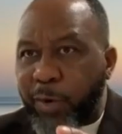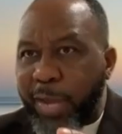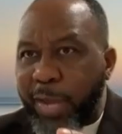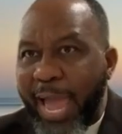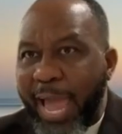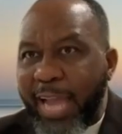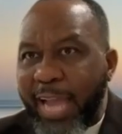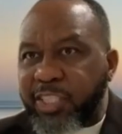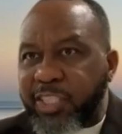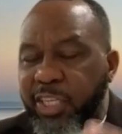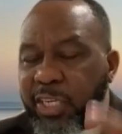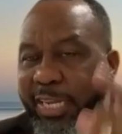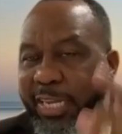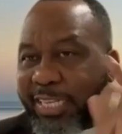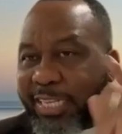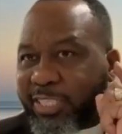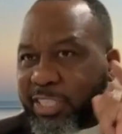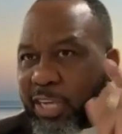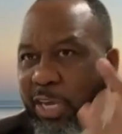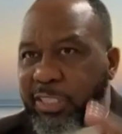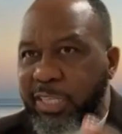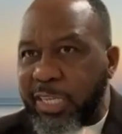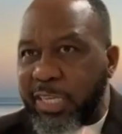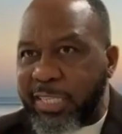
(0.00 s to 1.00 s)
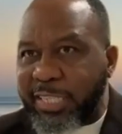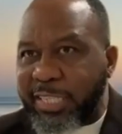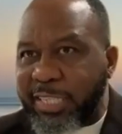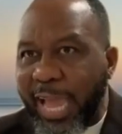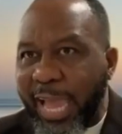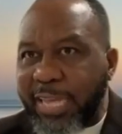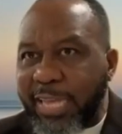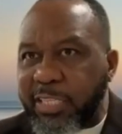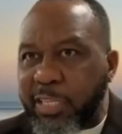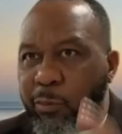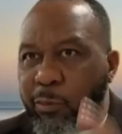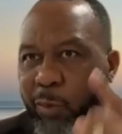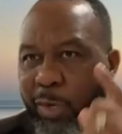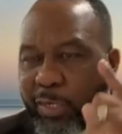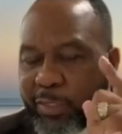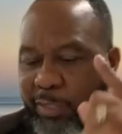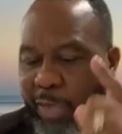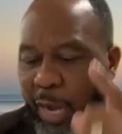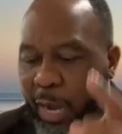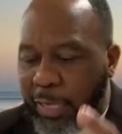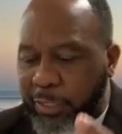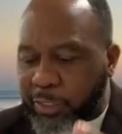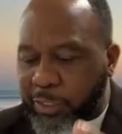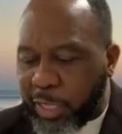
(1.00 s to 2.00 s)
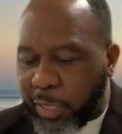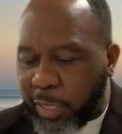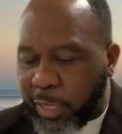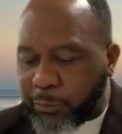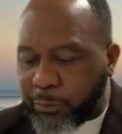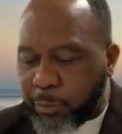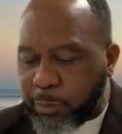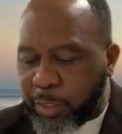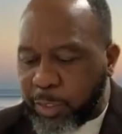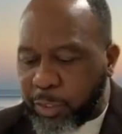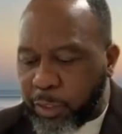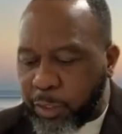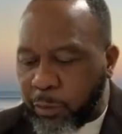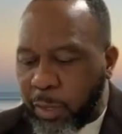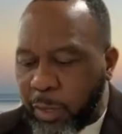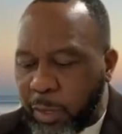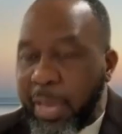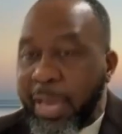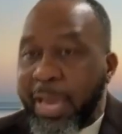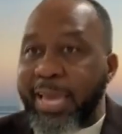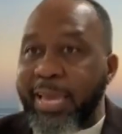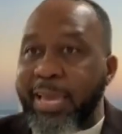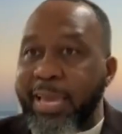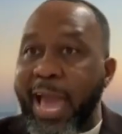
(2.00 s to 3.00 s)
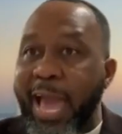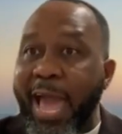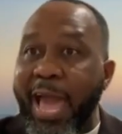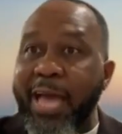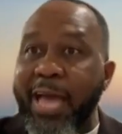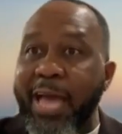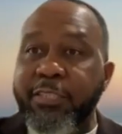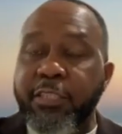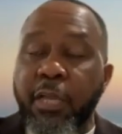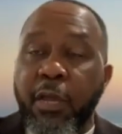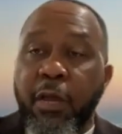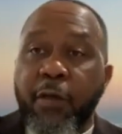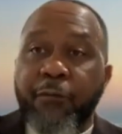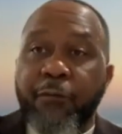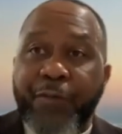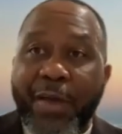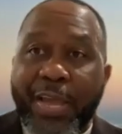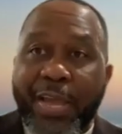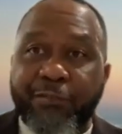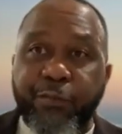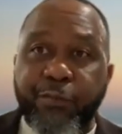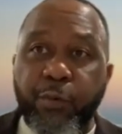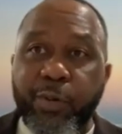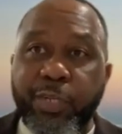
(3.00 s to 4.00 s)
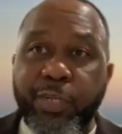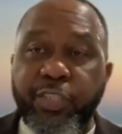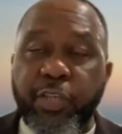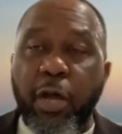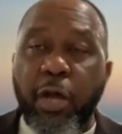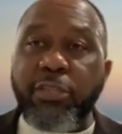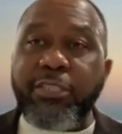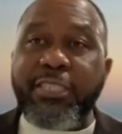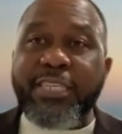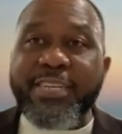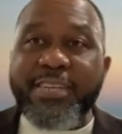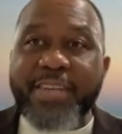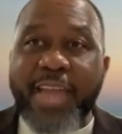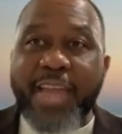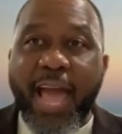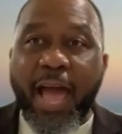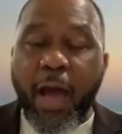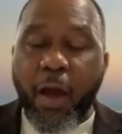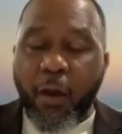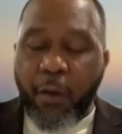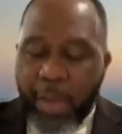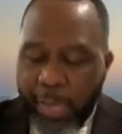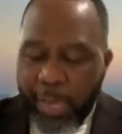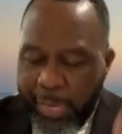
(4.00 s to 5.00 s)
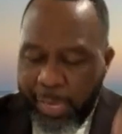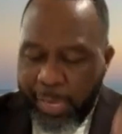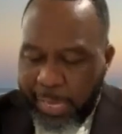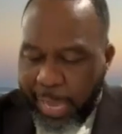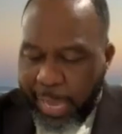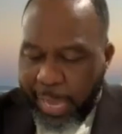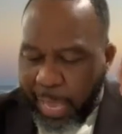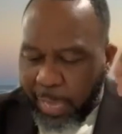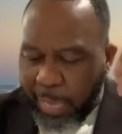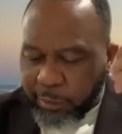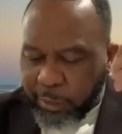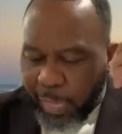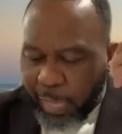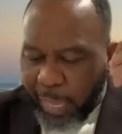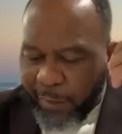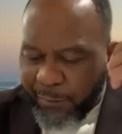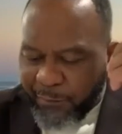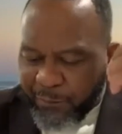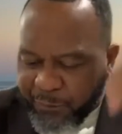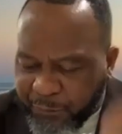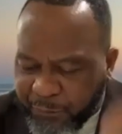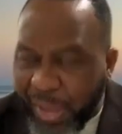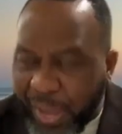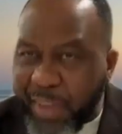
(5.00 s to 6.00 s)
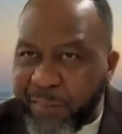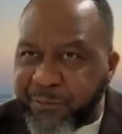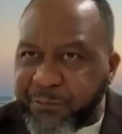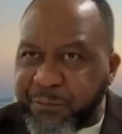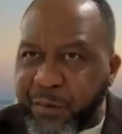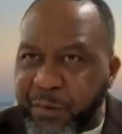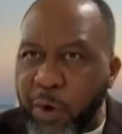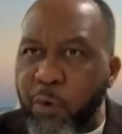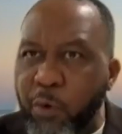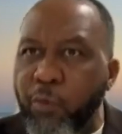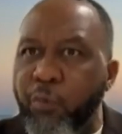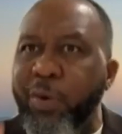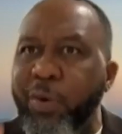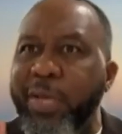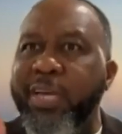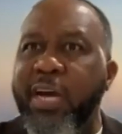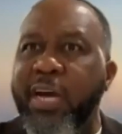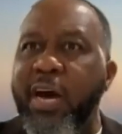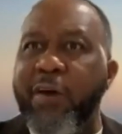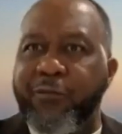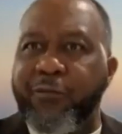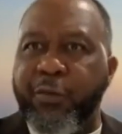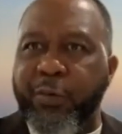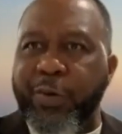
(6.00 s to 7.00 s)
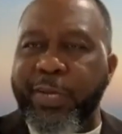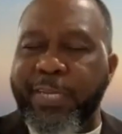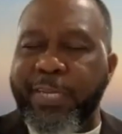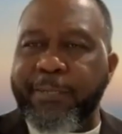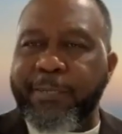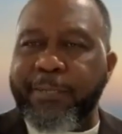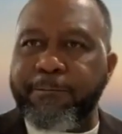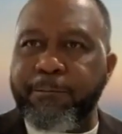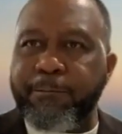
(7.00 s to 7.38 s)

reaction. He does exactly what God tells him to do. He has faithful results. Now he has a faithful recovery.